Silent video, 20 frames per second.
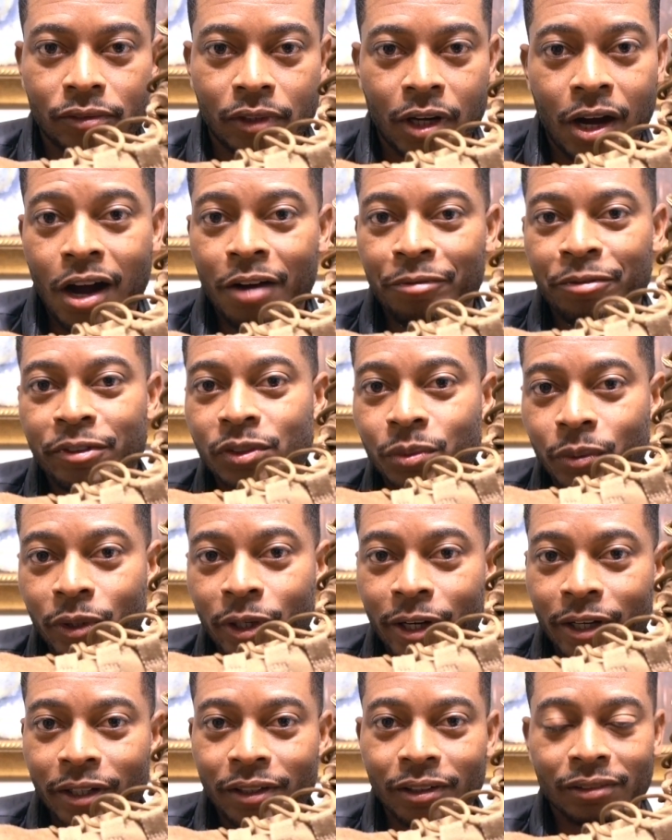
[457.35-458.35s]
office
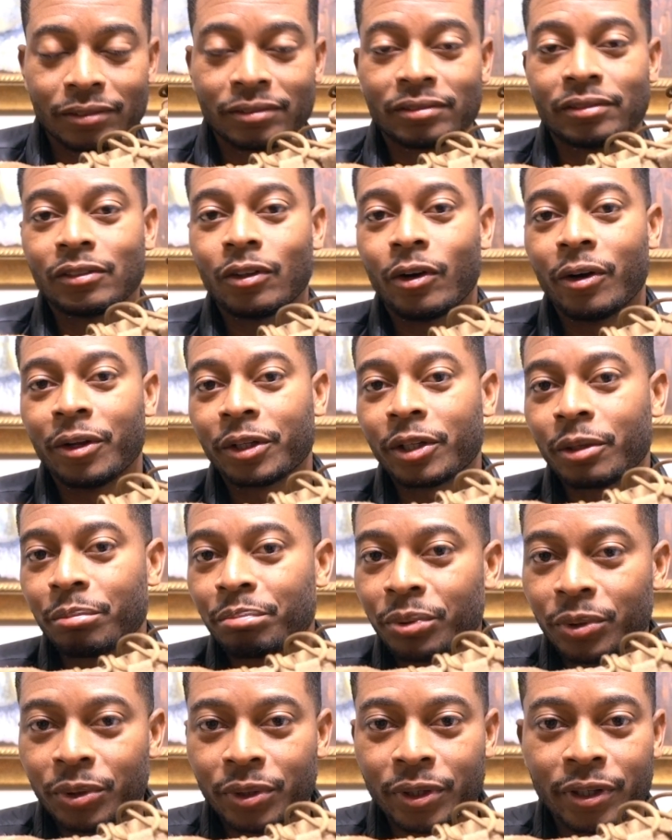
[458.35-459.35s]
work on the
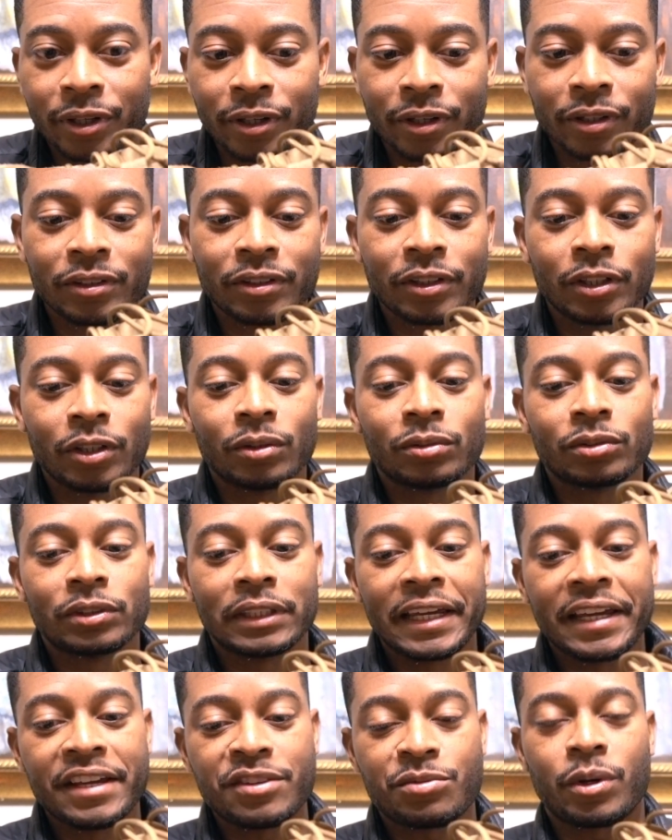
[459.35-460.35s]
computer,
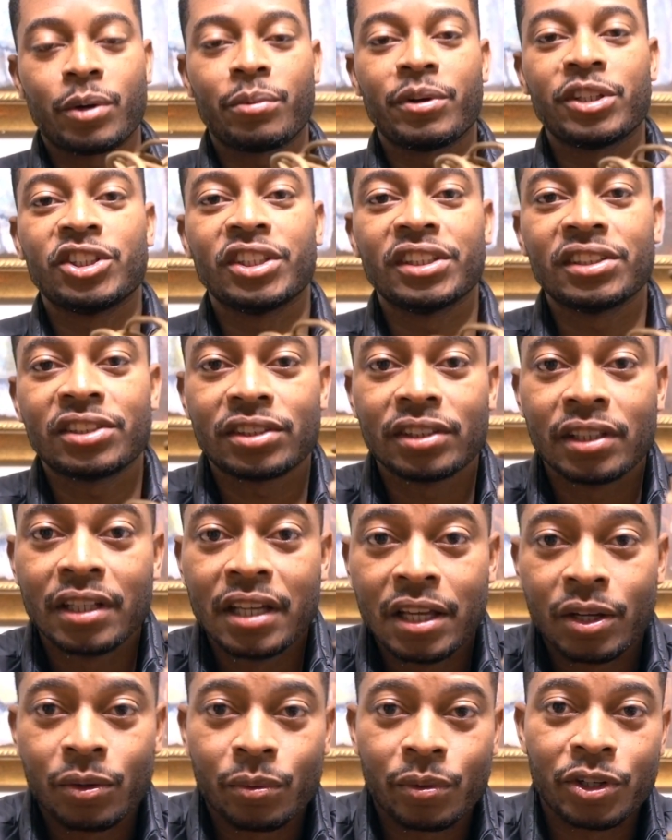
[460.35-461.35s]
days where
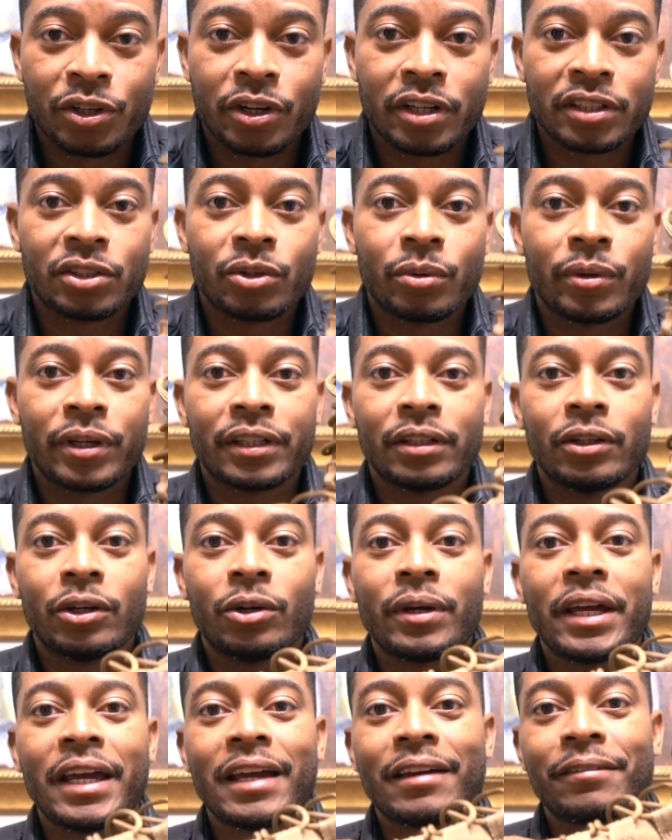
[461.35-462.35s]
we're not doing
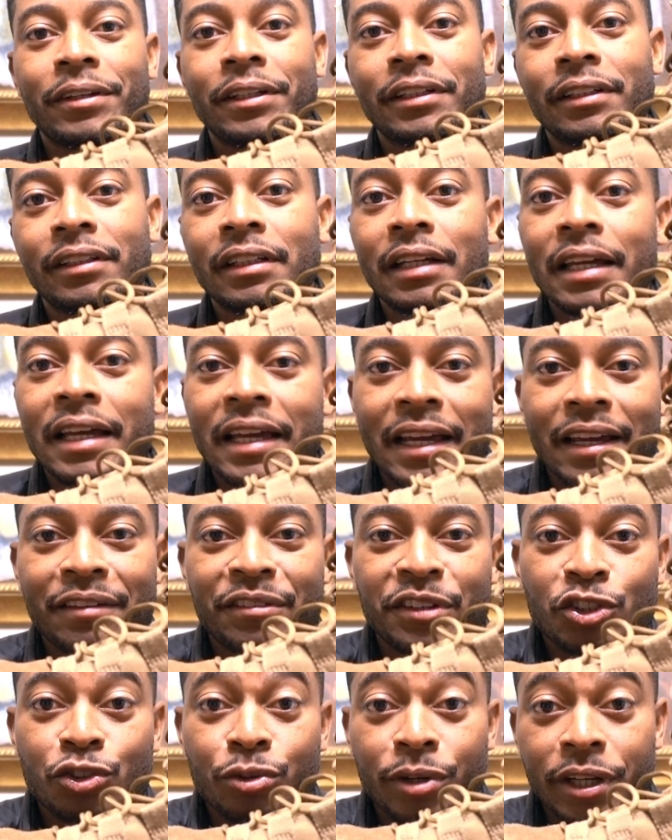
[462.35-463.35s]
no heavy
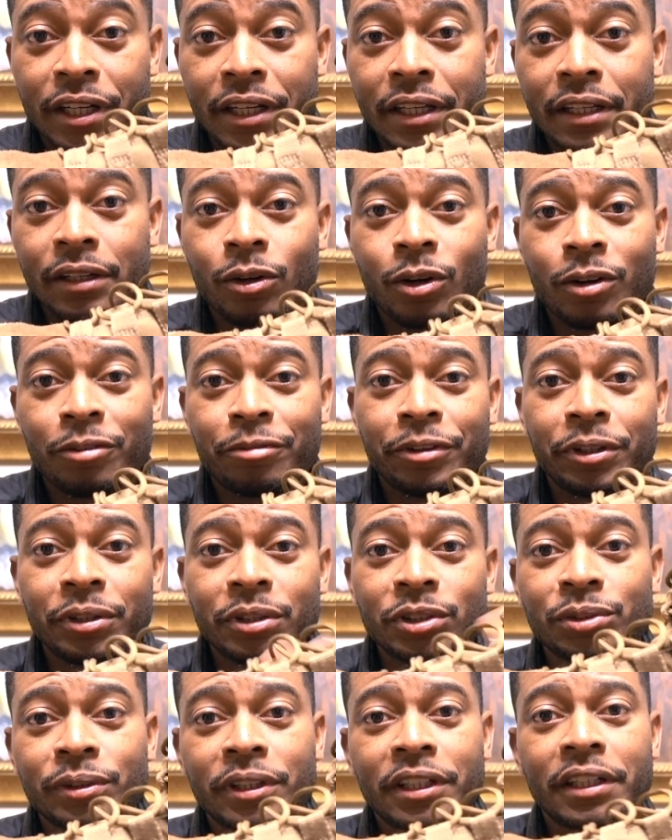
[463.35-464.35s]
training or
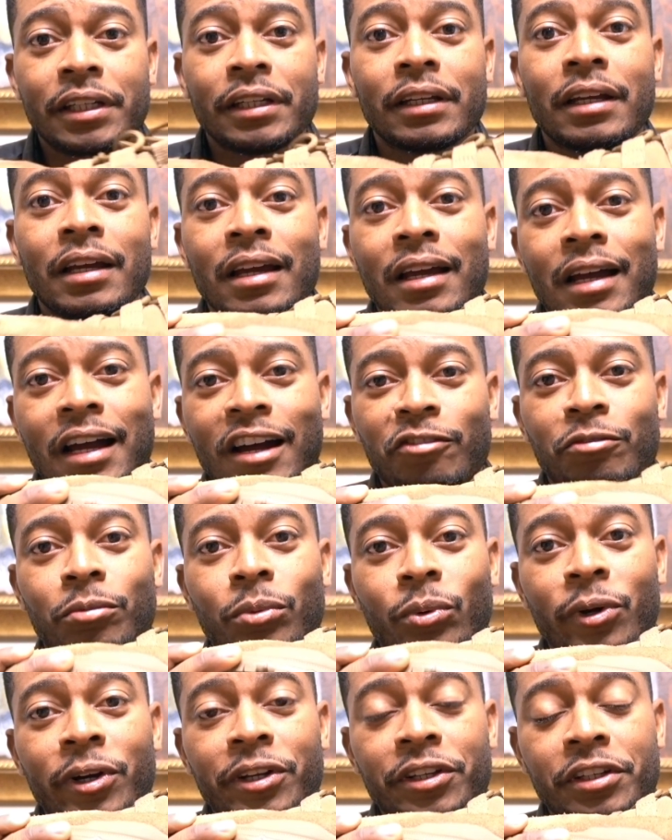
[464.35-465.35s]
field training. I've
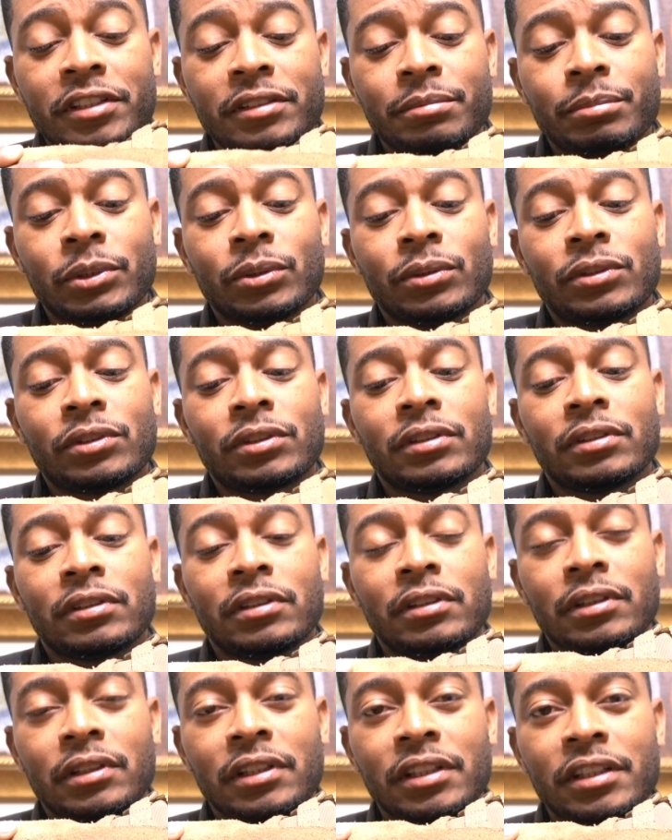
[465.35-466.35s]
wore these boots.
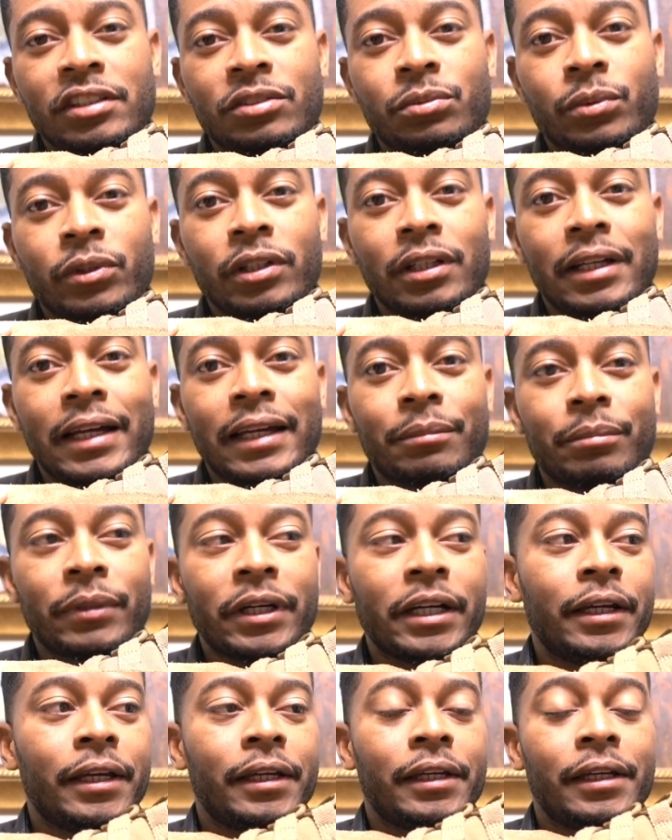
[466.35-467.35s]
These were like
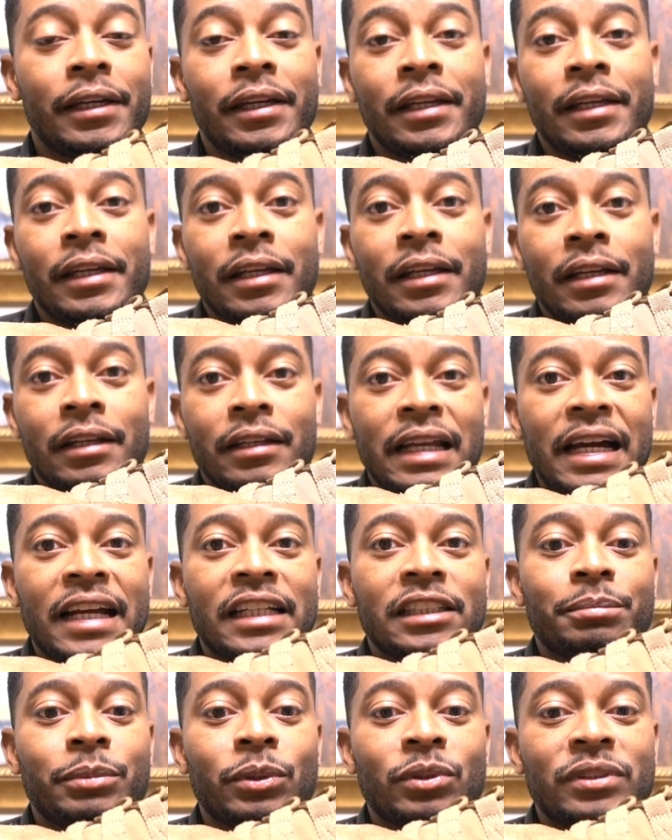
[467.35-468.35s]
my
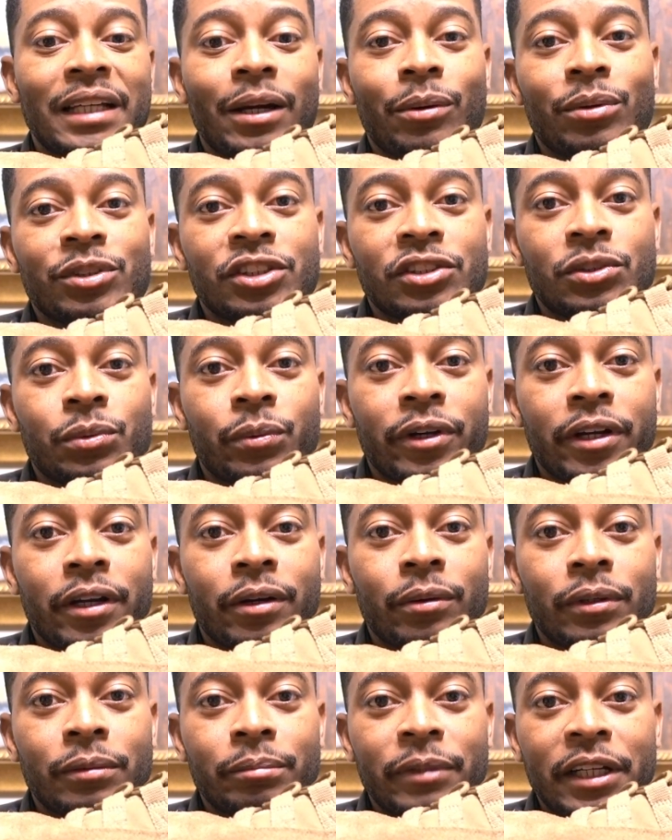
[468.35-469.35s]
nice boots I would just
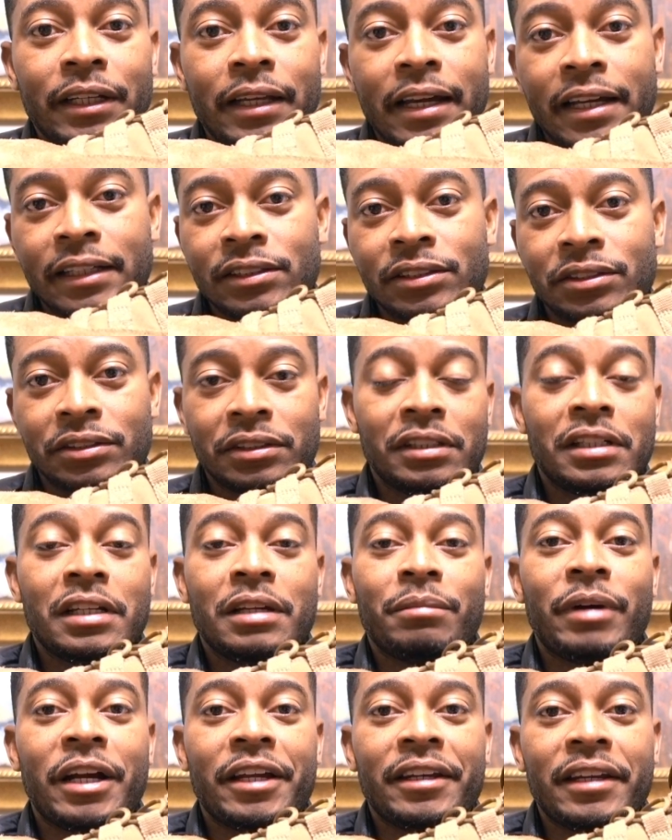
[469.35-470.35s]
wear with my nice
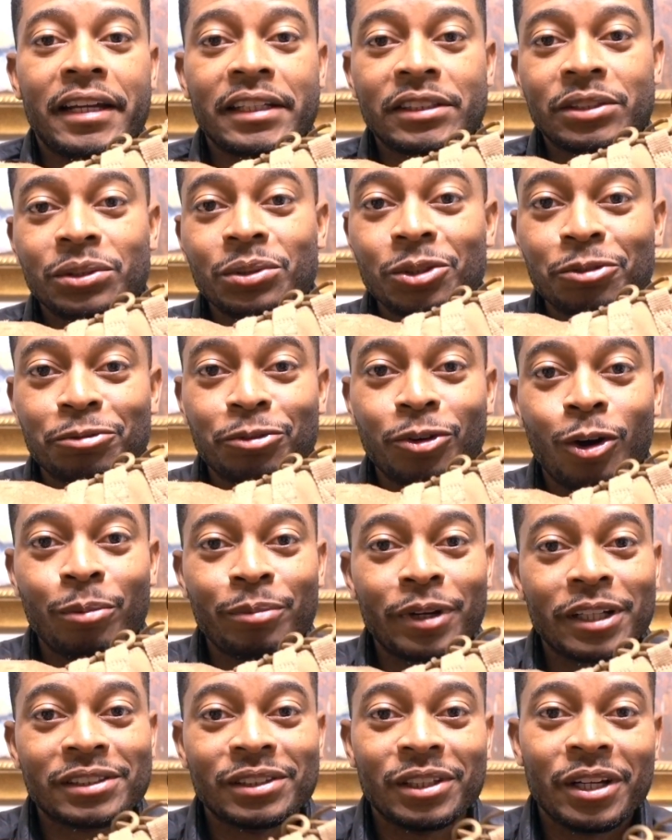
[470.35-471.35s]
uniform
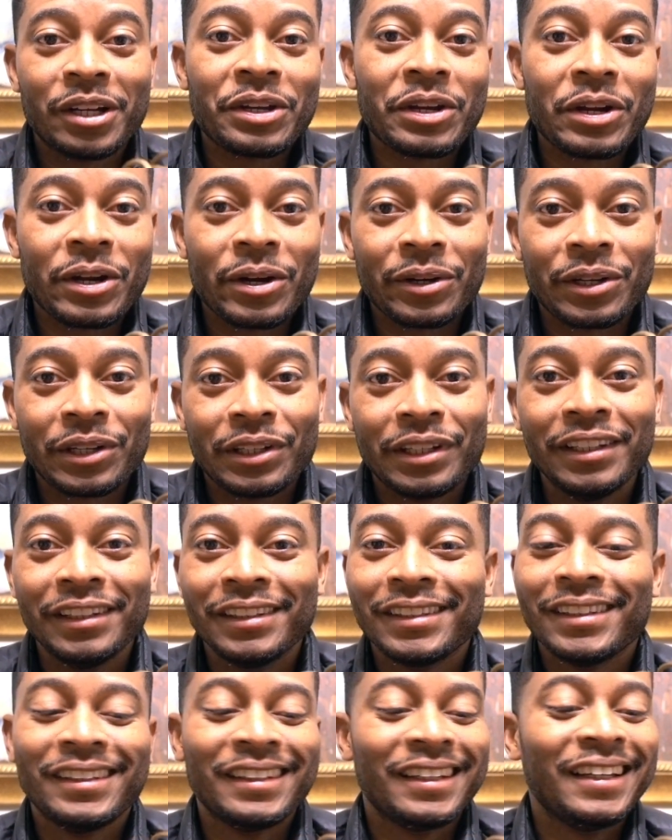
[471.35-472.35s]
that's not
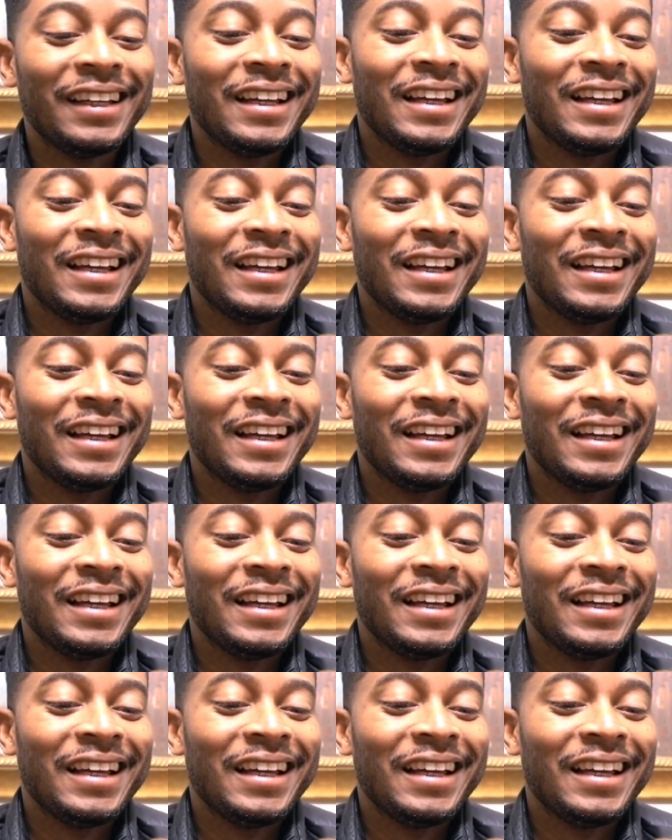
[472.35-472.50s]
dirty.